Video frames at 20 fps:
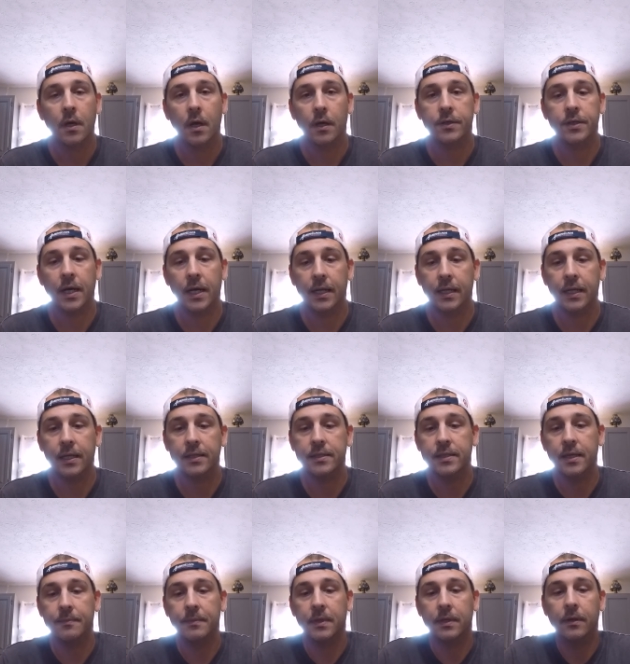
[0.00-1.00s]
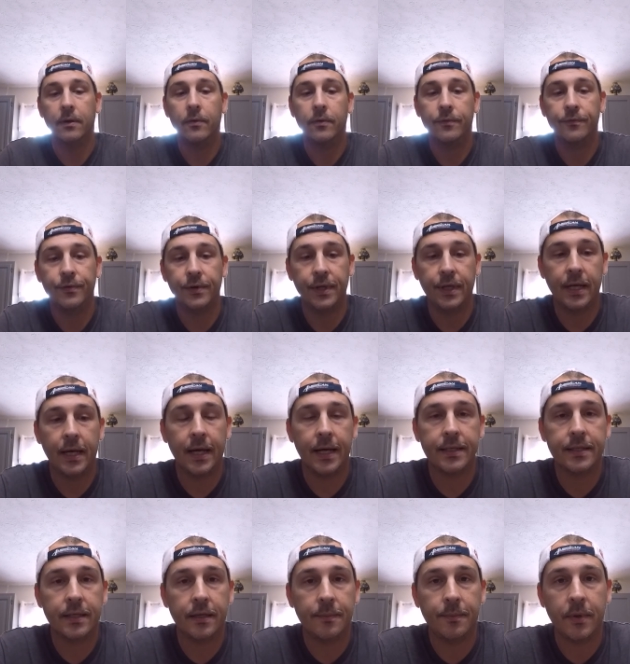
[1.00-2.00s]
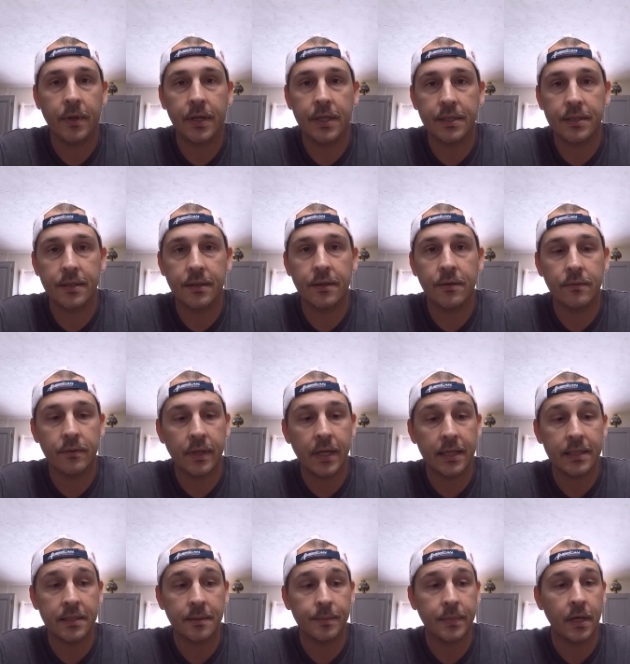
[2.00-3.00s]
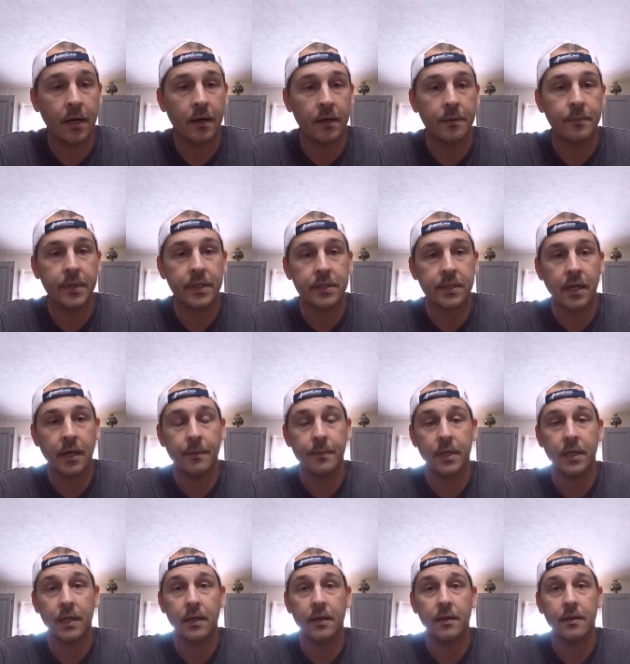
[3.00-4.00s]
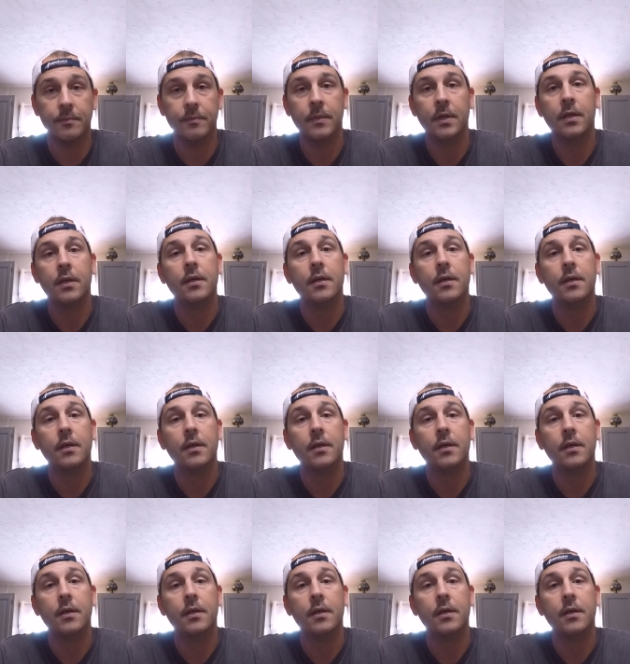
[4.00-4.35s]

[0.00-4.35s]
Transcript: try to get something going for you guys here pretty soon. Got some tournaments coming up.